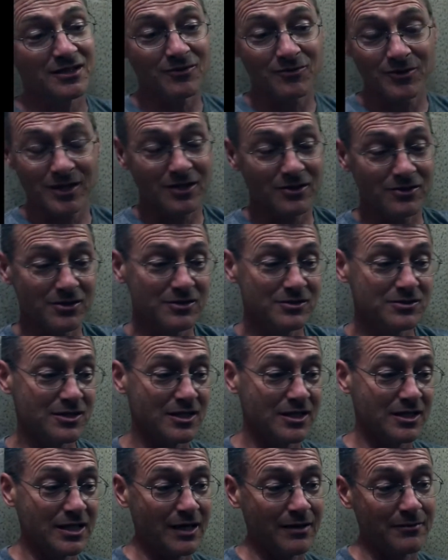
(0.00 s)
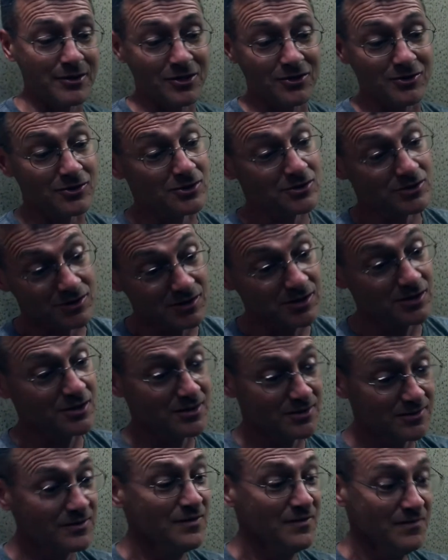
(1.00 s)
And we don't use any chemicals,
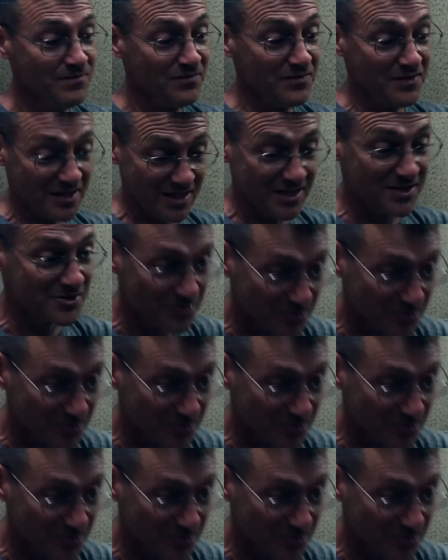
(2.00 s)
so it's